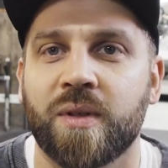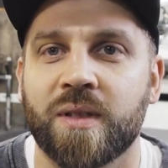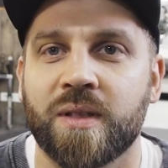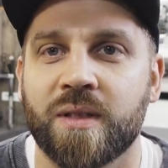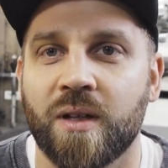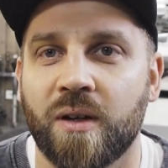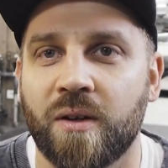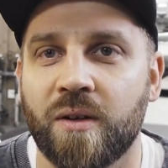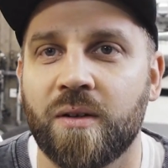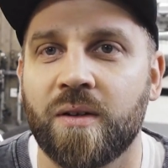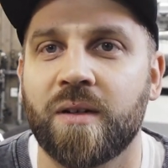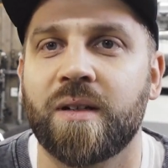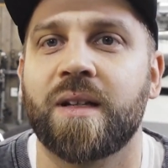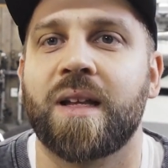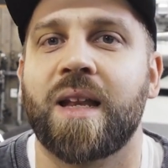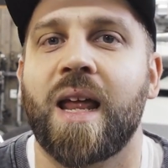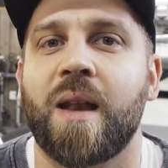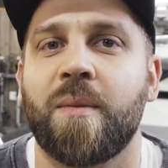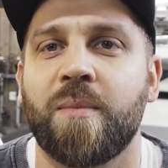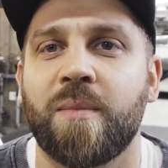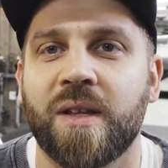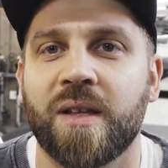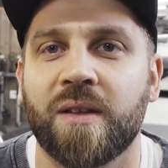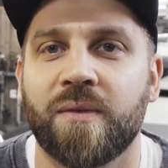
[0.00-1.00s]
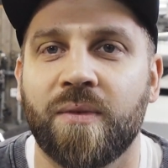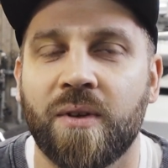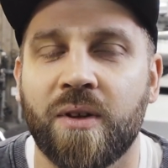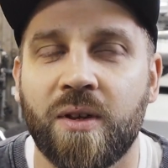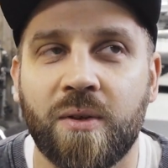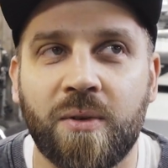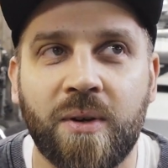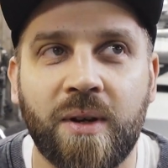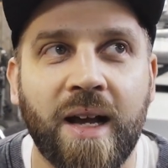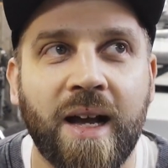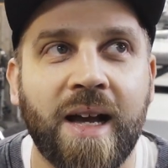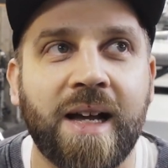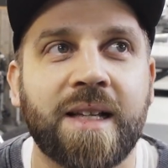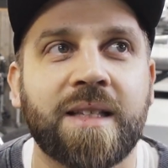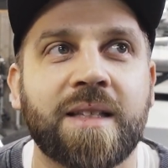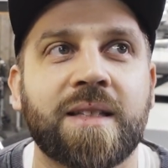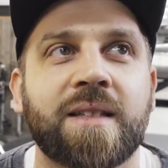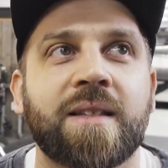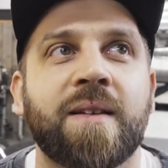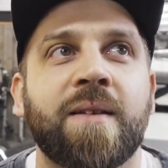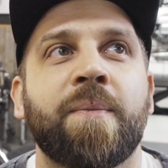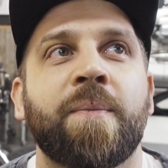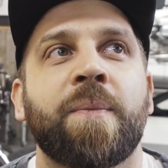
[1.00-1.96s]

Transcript: So that means for you guys,